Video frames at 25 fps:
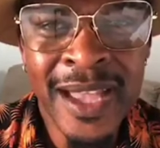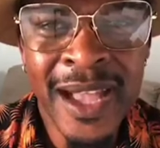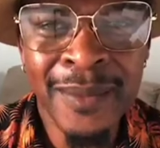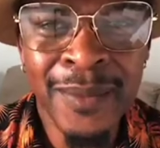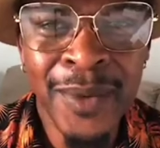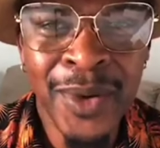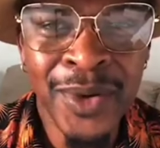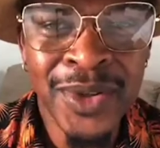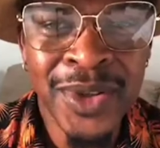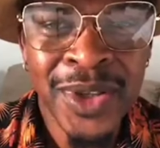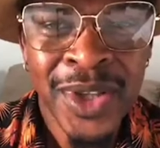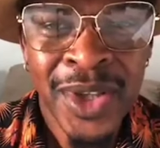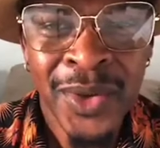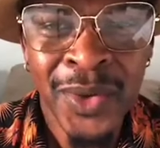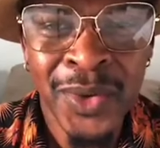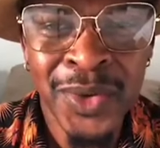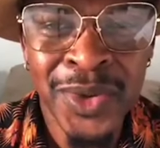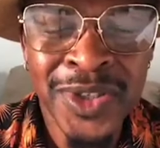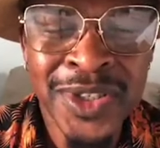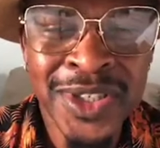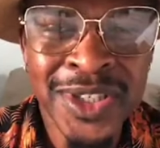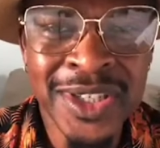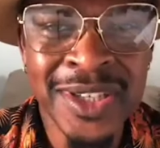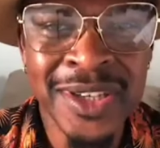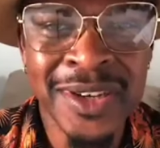Talk about
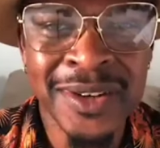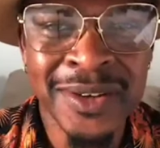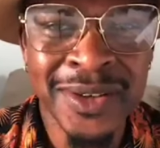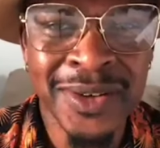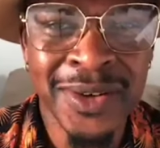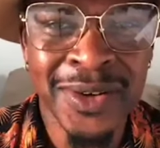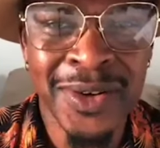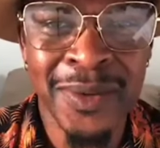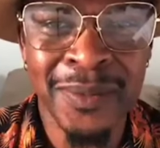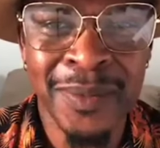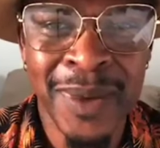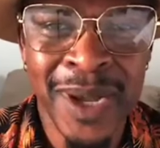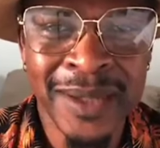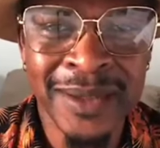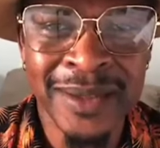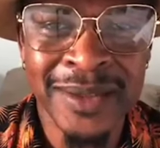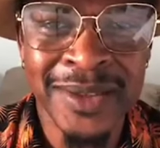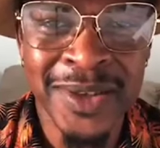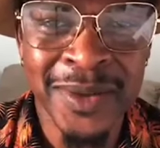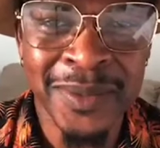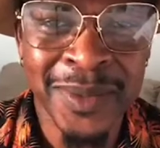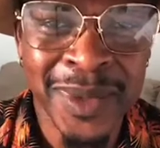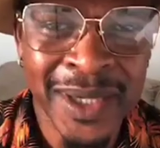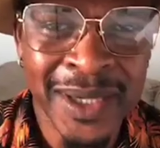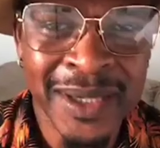when you're scared to come back
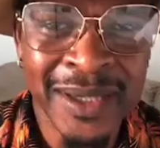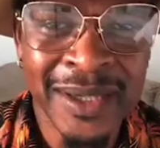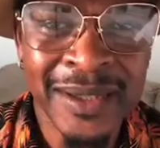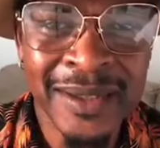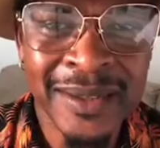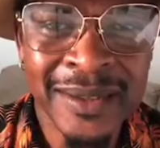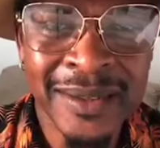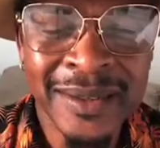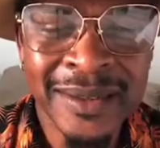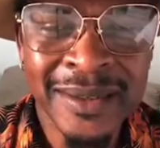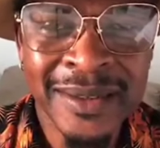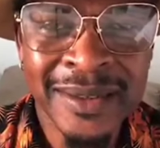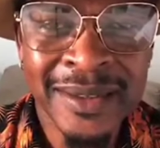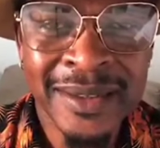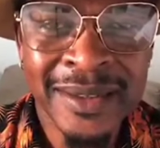to Jamaica.